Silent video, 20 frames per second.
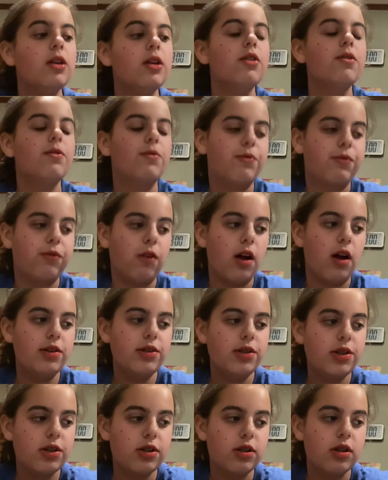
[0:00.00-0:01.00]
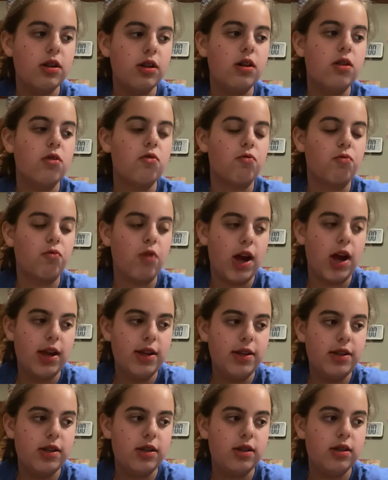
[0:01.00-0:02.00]
front,
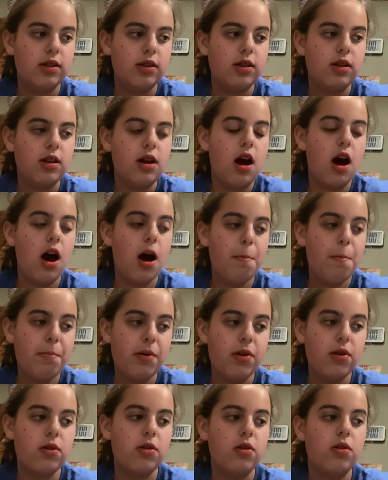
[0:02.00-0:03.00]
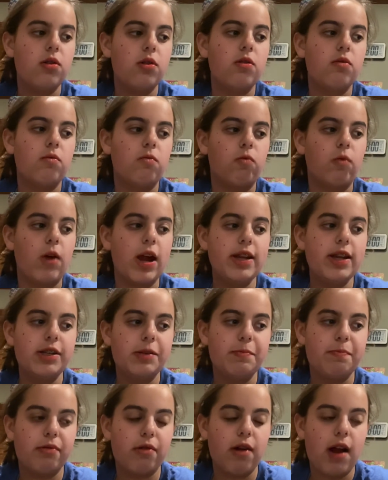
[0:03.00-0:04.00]
right, up, right
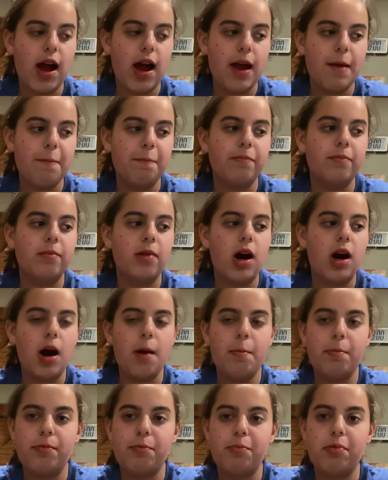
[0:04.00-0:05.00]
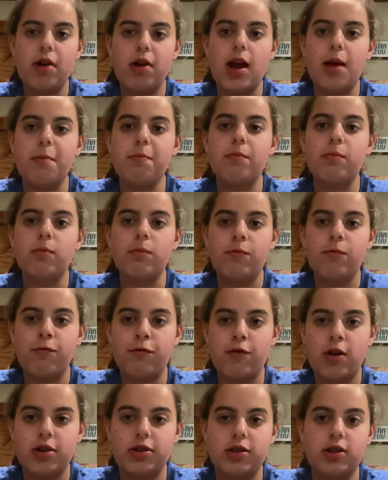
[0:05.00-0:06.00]
prime, up prime,
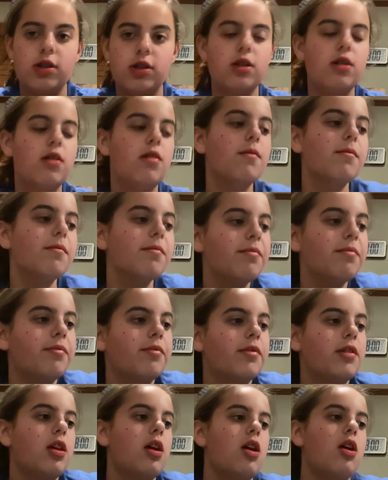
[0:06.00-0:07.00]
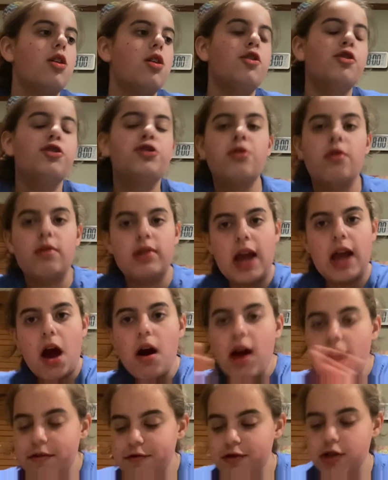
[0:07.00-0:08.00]
front. So now
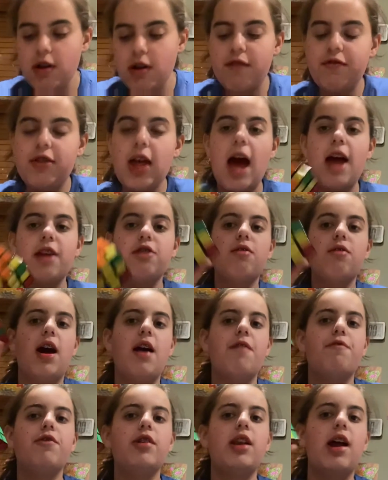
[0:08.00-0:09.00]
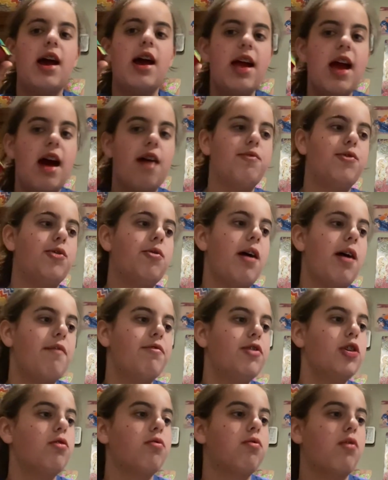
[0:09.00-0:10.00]
after you have that, you have what I have. You have
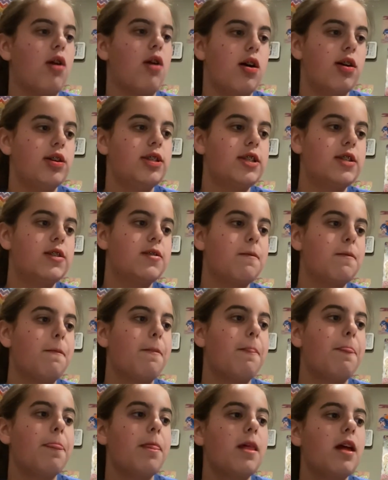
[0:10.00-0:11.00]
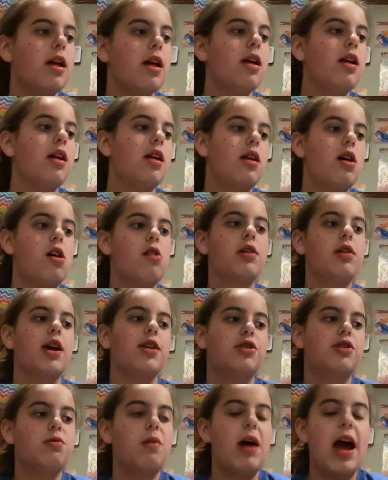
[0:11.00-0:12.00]
the cross. Okay,
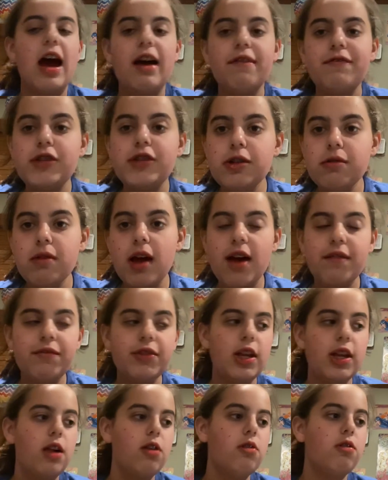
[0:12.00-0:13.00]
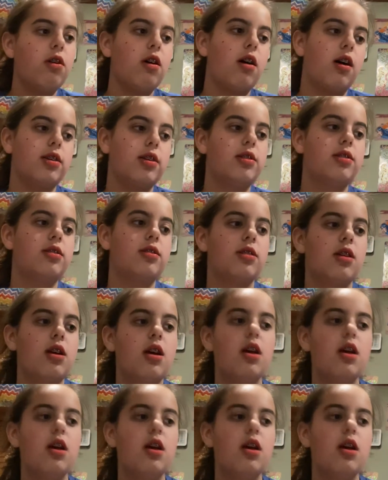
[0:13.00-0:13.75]
so after you have the yellow cross,